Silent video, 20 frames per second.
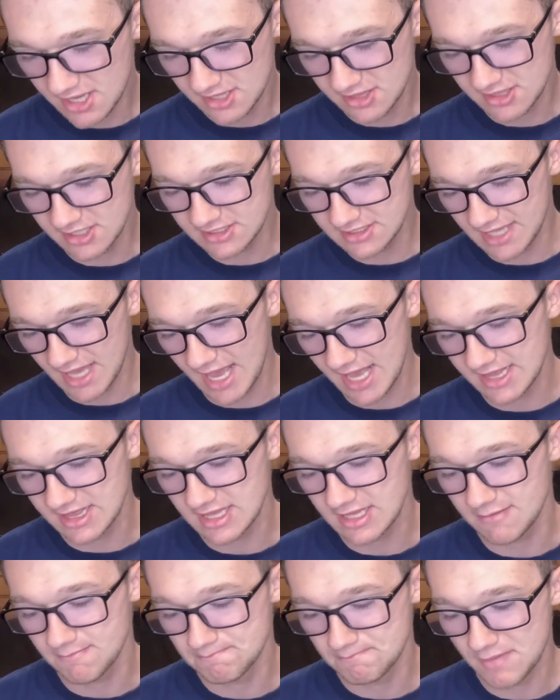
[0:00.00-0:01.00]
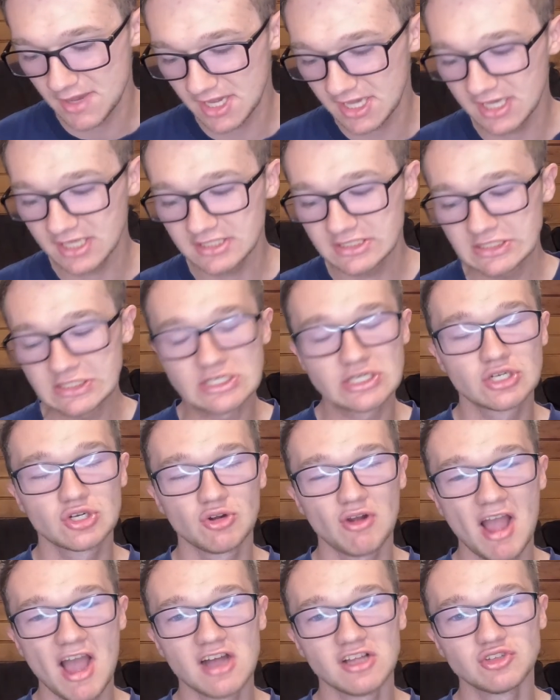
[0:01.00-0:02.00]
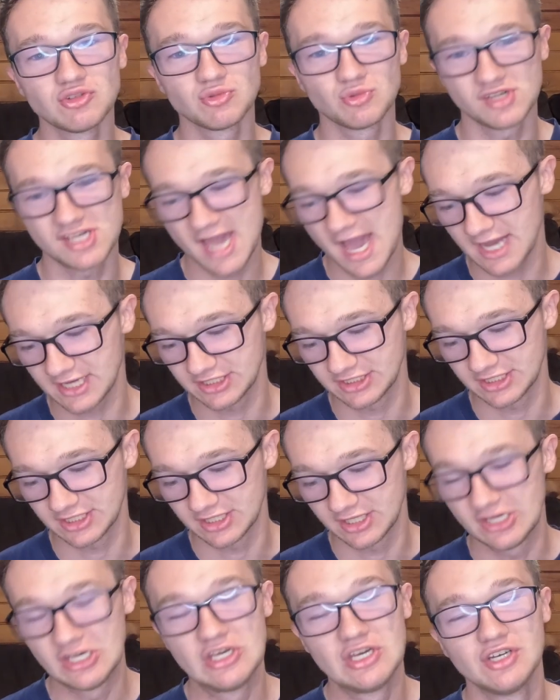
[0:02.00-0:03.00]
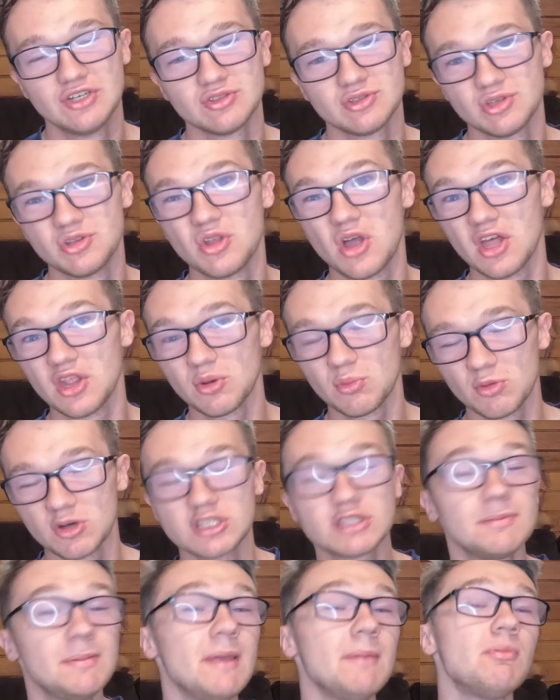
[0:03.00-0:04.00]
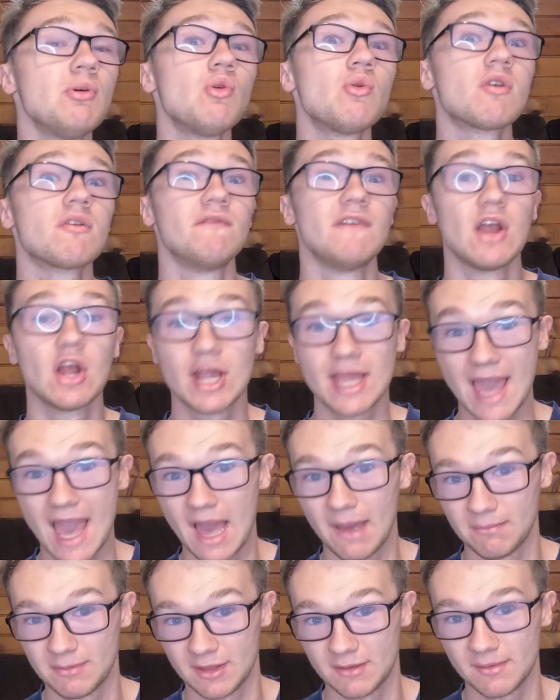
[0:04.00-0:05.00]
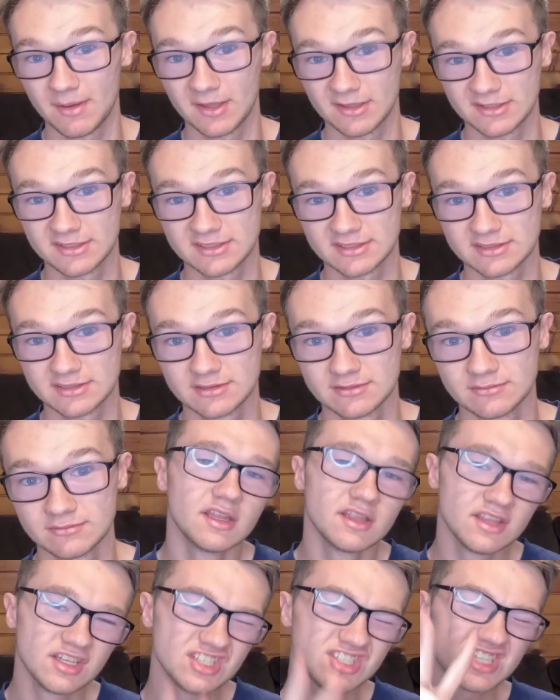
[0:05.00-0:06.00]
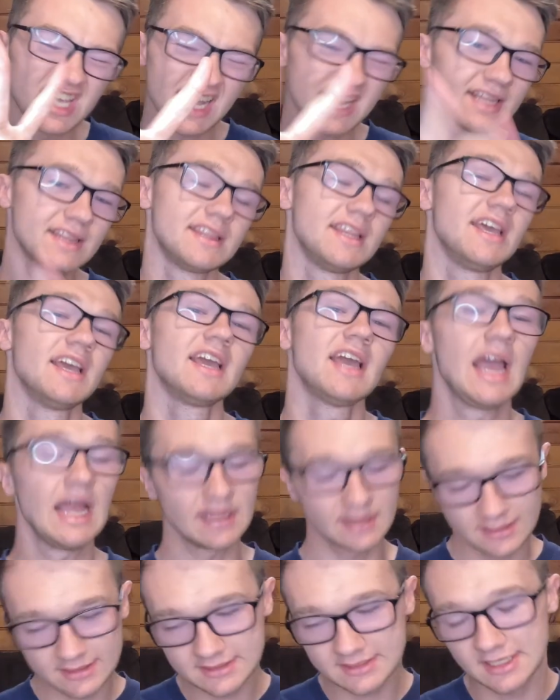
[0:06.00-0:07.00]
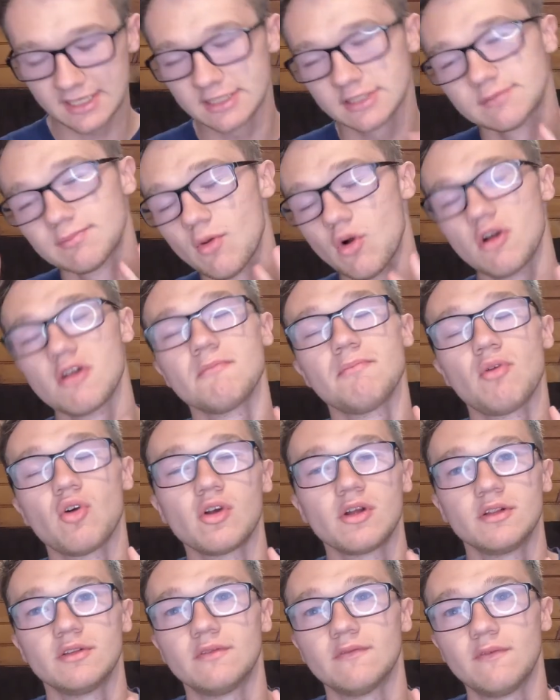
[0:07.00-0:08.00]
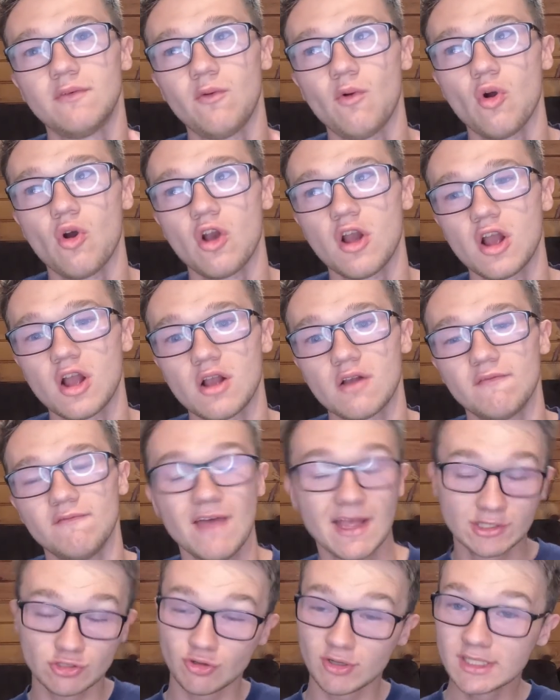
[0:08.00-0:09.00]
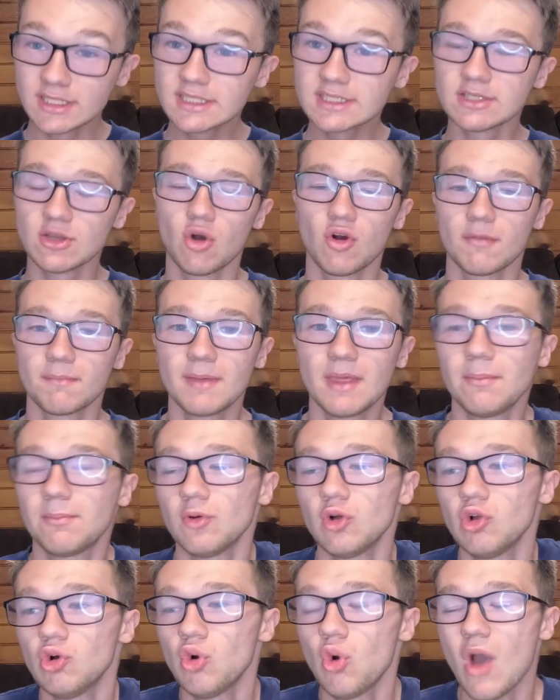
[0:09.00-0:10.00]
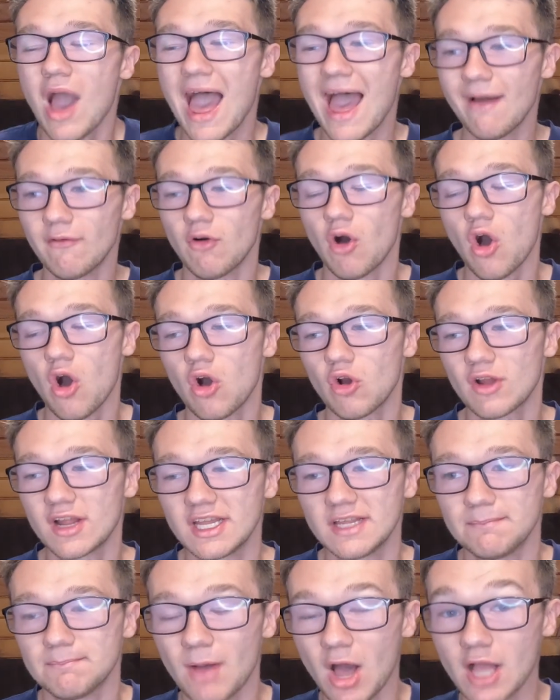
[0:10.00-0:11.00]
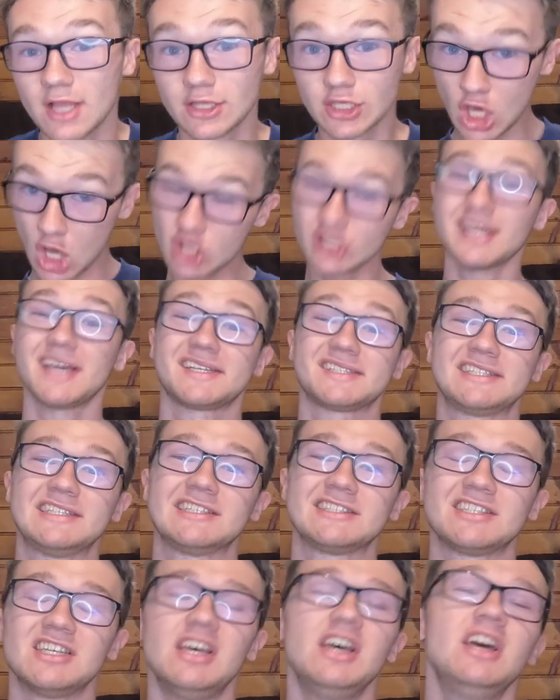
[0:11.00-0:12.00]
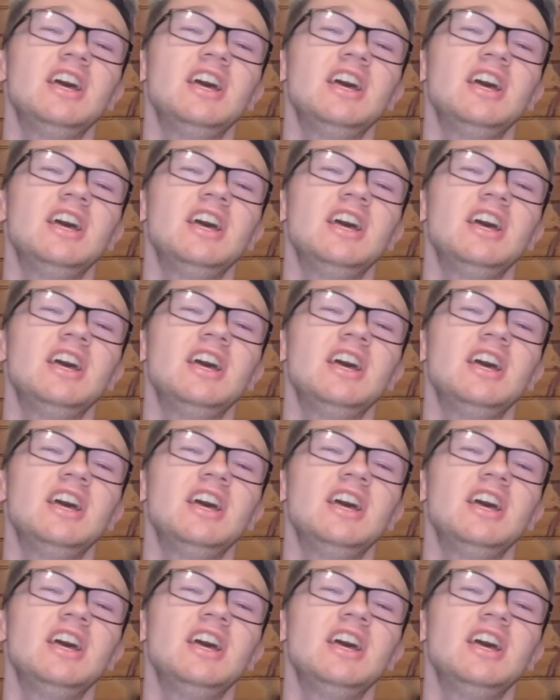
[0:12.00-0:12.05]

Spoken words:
this had the biggest crowd reaction. So in other words, people were very happy about this. The second thing, and this is more important for veterans or people who have already bought codexes,